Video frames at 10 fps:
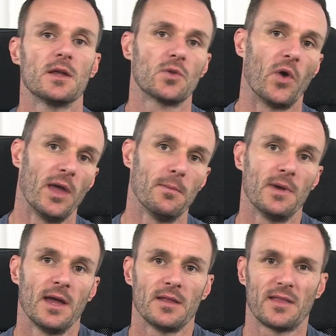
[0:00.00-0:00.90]
To him,
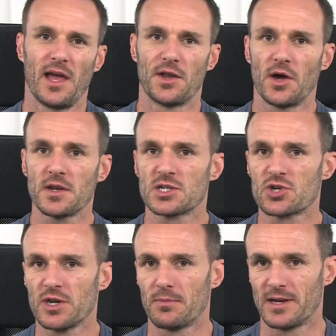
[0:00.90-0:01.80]
they are not a
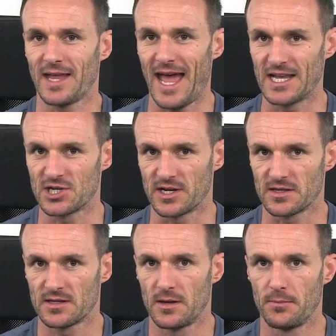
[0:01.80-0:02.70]
treatment
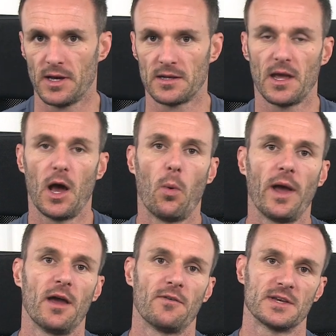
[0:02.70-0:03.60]
adjunct, but a
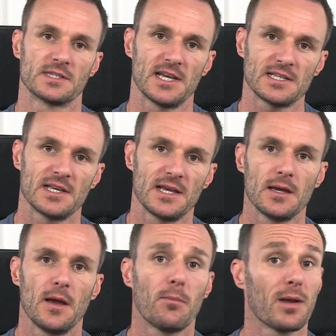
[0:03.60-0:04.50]
way of
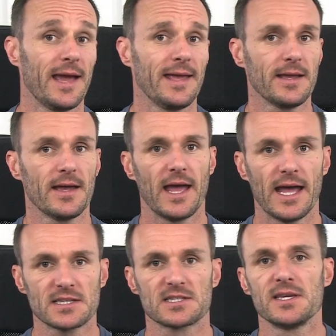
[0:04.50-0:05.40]
assessing, playing
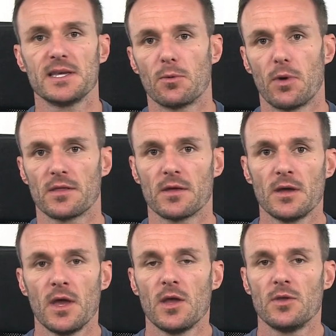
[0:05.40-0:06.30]
and seeing whether
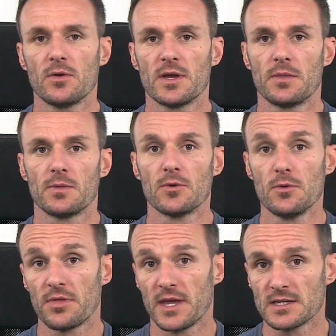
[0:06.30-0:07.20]
you can do
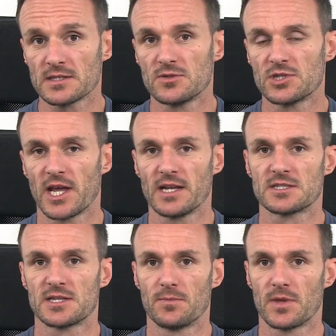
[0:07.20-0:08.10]
things to change
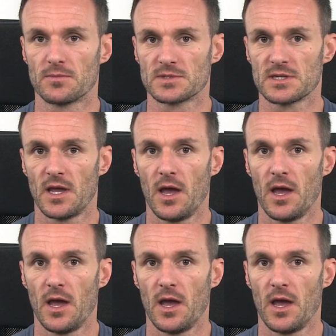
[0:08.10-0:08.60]
symptoms,